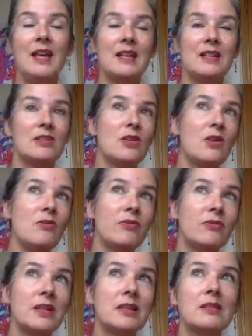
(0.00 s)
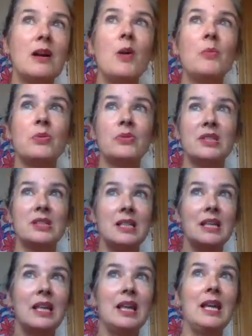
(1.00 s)
So, for example,
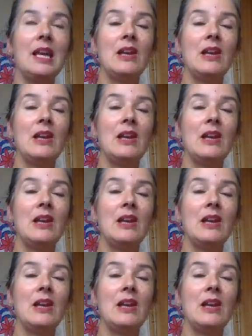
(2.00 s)
sitting here